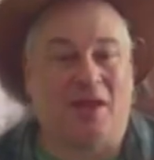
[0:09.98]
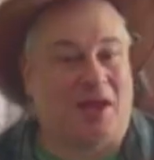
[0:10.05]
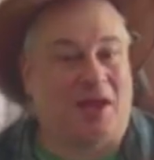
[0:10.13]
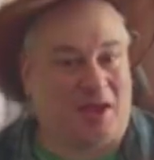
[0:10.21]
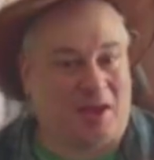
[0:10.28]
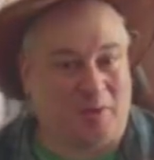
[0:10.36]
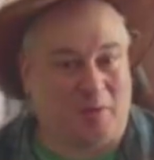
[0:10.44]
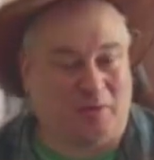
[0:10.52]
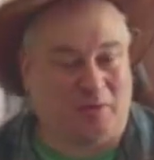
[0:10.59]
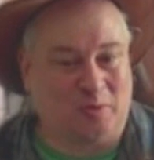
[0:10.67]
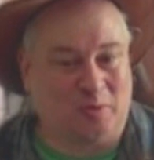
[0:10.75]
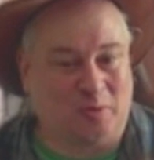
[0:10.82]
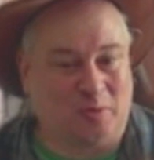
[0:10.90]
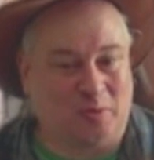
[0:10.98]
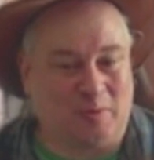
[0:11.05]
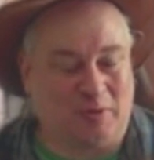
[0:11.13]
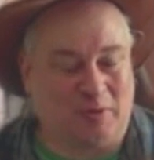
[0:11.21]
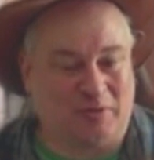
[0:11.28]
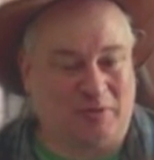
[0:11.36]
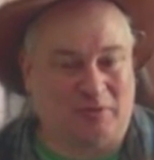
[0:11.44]
Hey, old school
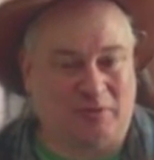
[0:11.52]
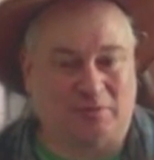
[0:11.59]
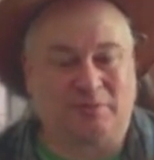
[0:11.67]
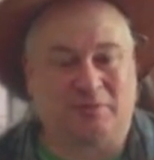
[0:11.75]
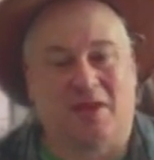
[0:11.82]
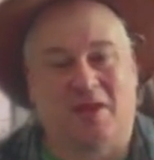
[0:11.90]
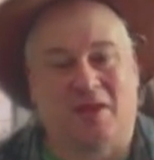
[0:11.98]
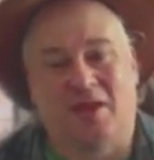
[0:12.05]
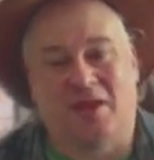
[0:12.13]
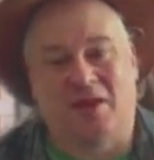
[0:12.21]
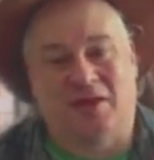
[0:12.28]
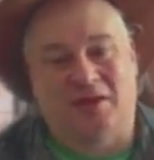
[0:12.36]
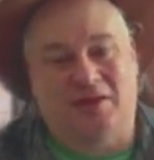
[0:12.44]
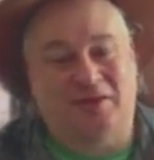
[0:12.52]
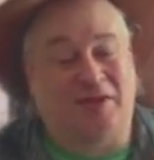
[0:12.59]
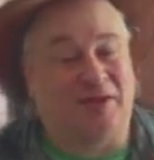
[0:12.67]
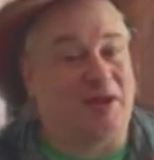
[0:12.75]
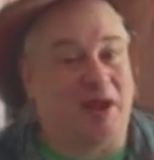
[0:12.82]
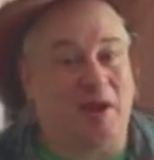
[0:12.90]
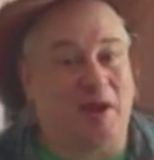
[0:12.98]
gamers.
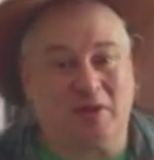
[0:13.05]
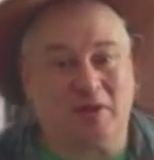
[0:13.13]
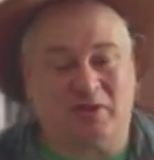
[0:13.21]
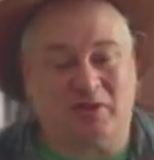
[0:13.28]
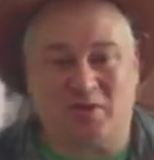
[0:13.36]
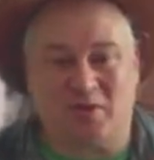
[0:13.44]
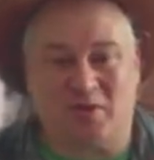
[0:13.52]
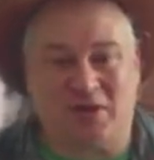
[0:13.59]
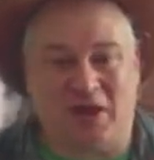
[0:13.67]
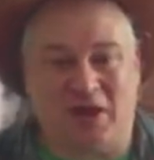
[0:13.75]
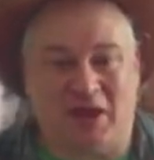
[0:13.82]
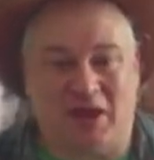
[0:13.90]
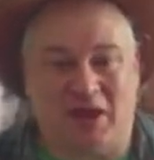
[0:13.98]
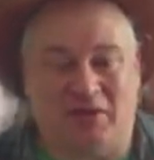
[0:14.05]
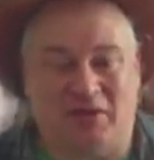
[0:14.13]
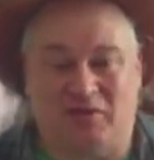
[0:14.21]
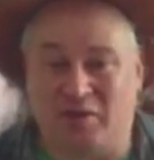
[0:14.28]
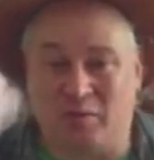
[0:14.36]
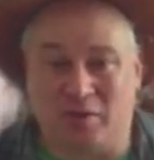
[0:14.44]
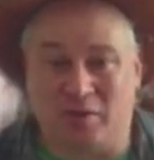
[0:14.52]
Today we're going to start a
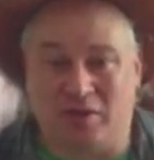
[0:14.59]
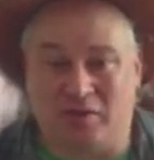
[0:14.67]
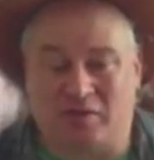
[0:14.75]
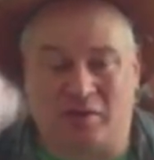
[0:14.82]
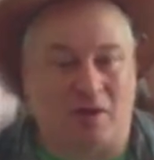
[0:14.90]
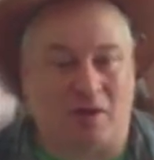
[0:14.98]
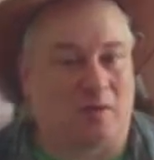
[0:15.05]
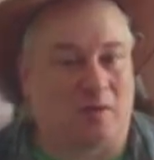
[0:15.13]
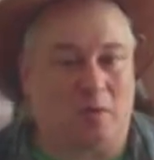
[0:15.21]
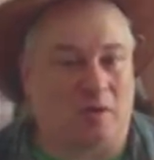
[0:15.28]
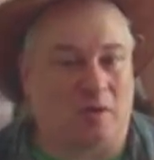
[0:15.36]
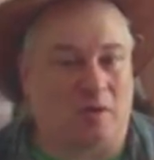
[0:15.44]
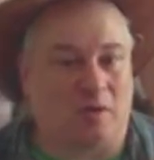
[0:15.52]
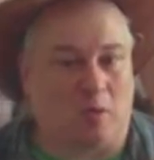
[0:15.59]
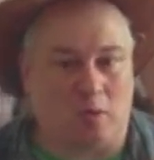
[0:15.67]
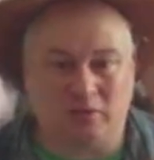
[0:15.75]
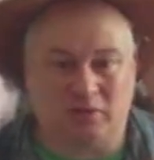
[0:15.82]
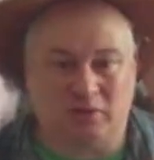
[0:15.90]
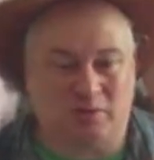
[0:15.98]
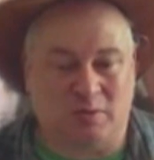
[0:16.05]
series on what
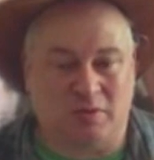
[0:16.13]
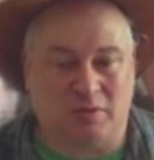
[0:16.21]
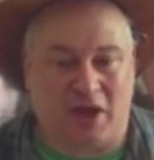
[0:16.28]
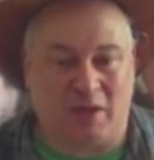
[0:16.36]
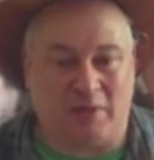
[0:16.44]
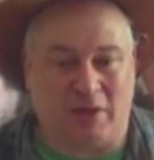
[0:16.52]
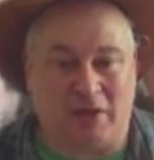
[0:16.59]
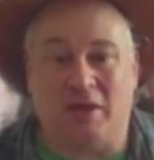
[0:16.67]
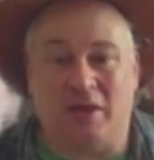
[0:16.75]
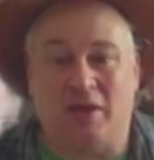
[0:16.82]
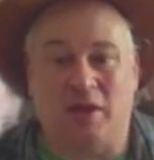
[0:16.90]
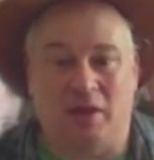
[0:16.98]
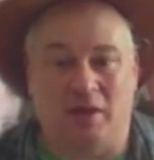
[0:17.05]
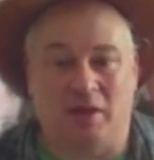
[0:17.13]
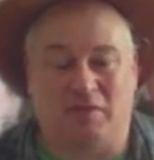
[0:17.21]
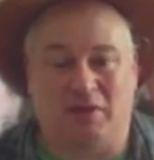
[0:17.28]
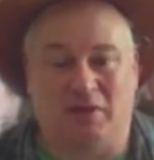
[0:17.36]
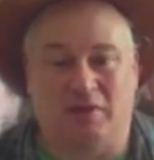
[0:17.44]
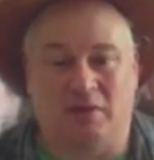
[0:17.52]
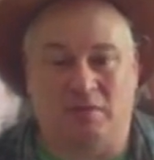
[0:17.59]
old school gaming
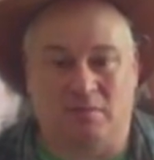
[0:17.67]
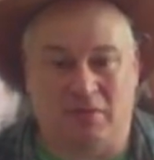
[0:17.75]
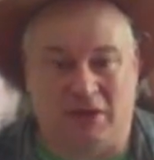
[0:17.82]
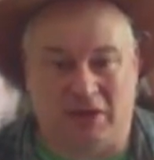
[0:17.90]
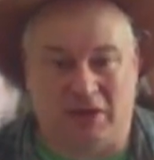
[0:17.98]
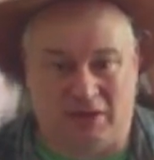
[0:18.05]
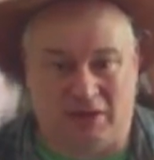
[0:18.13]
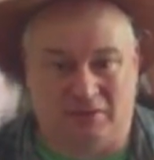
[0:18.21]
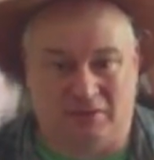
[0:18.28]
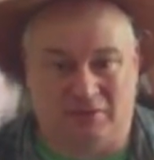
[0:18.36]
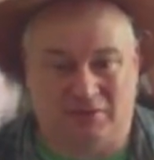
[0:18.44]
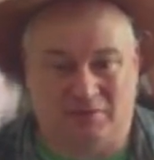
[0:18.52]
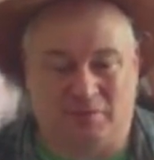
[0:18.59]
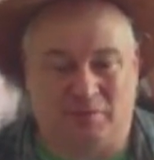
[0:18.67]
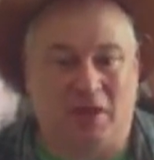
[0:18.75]
even means.